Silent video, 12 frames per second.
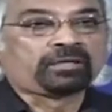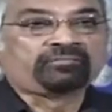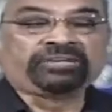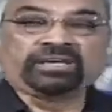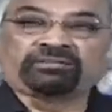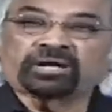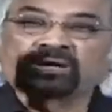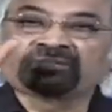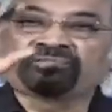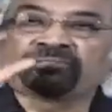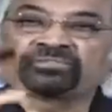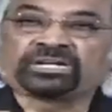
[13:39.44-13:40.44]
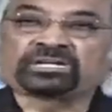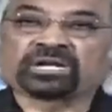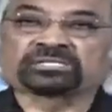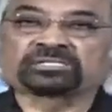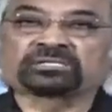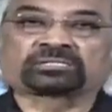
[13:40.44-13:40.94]
We have 150
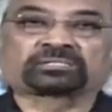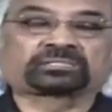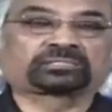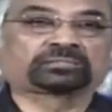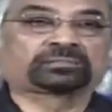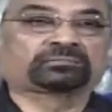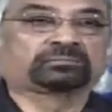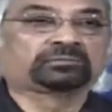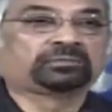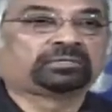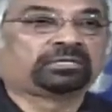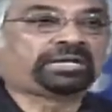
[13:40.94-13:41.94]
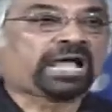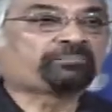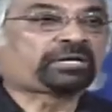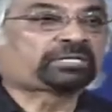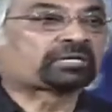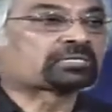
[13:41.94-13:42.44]
clusters,
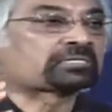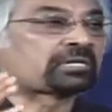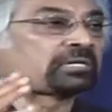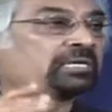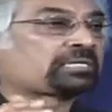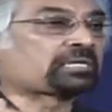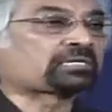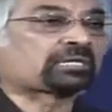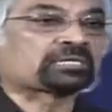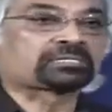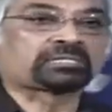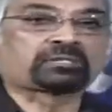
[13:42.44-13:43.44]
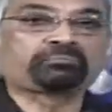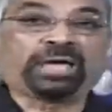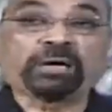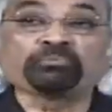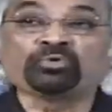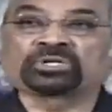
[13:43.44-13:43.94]
diamond cluster, leather cluster,
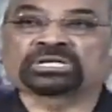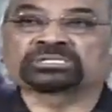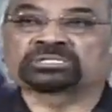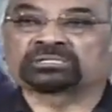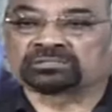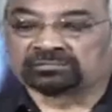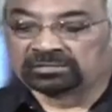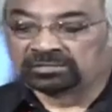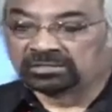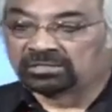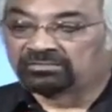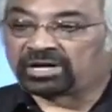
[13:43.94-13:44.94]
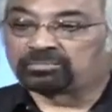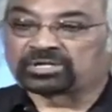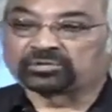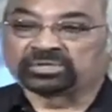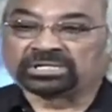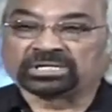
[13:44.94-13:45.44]
bamboo cluster,
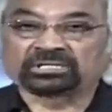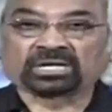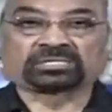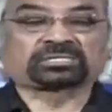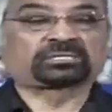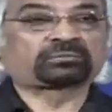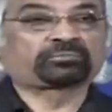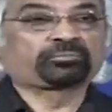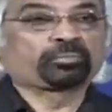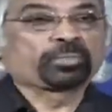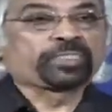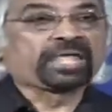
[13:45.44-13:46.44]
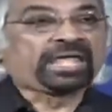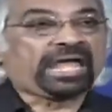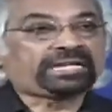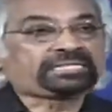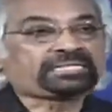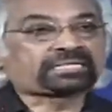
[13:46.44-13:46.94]
pharmaceutical cluster.
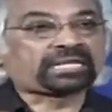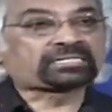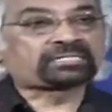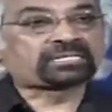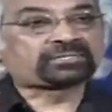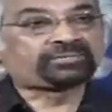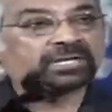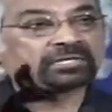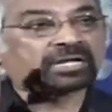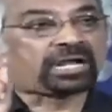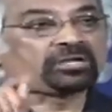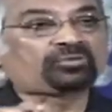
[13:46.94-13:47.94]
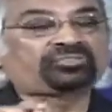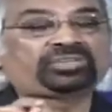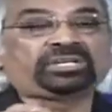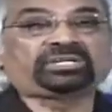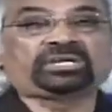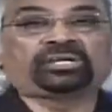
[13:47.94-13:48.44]
At these clusters, we are trying to
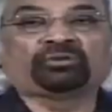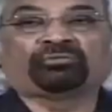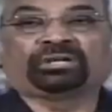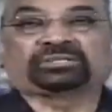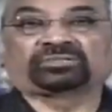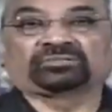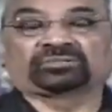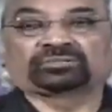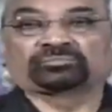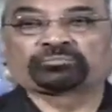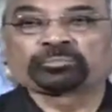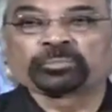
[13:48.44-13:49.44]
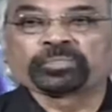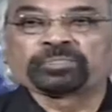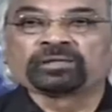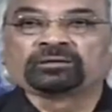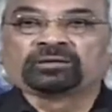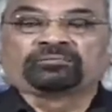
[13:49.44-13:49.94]
seed innovations.
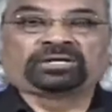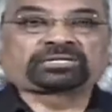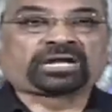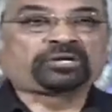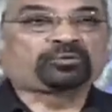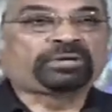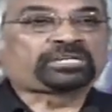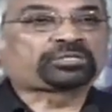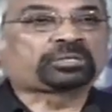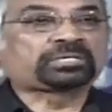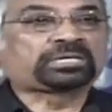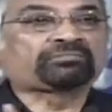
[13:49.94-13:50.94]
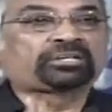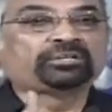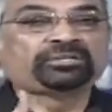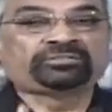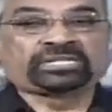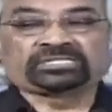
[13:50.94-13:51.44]
We are trying to make sure that our
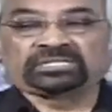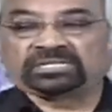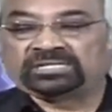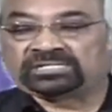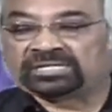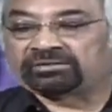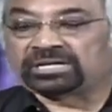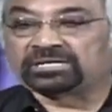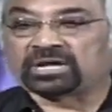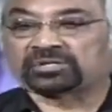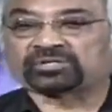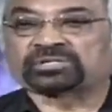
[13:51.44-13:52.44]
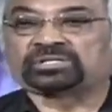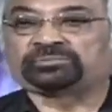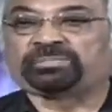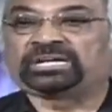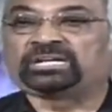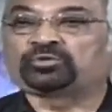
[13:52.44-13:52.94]
universities and our industries
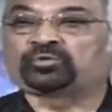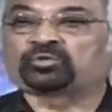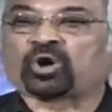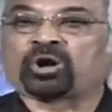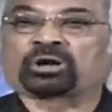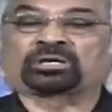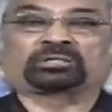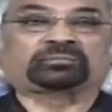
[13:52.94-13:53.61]
begin to talk.